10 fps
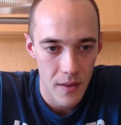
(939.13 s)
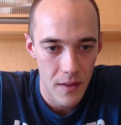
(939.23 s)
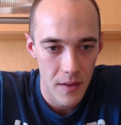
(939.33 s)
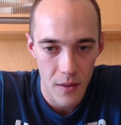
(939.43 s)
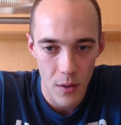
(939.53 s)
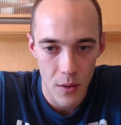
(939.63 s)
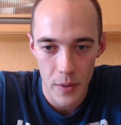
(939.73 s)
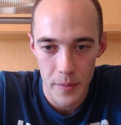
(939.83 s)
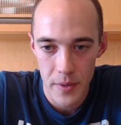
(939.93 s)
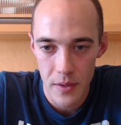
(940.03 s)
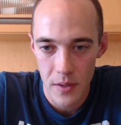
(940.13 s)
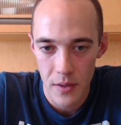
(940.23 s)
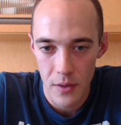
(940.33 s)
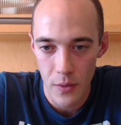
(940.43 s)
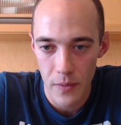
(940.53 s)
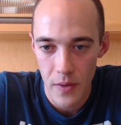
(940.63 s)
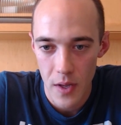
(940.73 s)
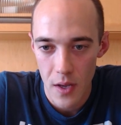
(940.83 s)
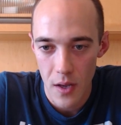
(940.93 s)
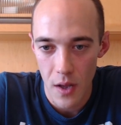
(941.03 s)
Oh, whoops. No.
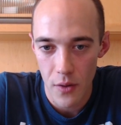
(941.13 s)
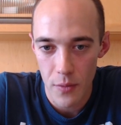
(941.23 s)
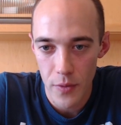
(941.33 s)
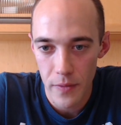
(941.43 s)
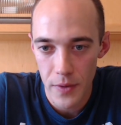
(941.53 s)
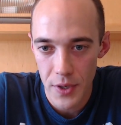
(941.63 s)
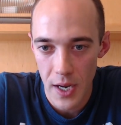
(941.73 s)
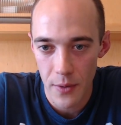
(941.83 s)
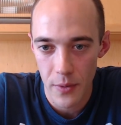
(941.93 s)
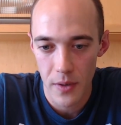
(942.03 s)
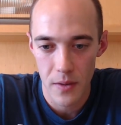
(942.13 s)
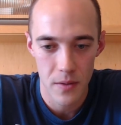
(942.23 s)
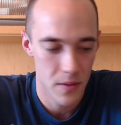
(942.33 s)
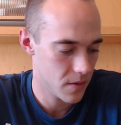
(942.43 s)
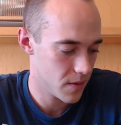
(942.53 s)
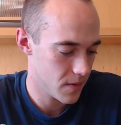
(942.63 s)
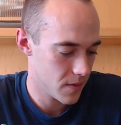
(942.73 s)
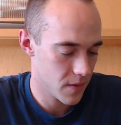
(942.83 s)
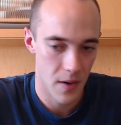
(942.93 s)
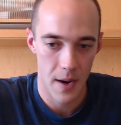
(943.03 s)
I'll remove the chat window.
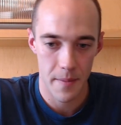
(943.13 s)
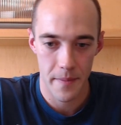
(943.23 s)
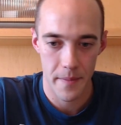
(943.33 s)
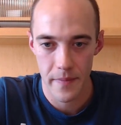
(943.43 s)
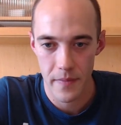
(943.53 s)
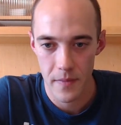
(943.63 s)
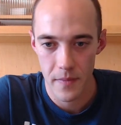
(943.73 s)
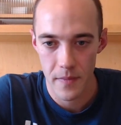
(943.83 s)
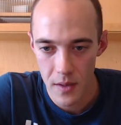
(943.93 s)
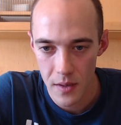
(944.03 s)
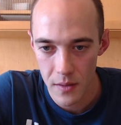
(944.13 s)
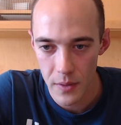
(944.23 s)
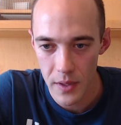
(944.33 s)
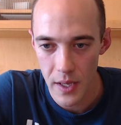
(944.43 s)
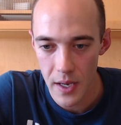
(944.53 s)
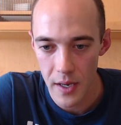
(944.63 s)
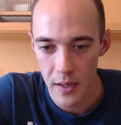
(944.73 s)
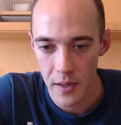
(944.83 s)
Crap. What the heck?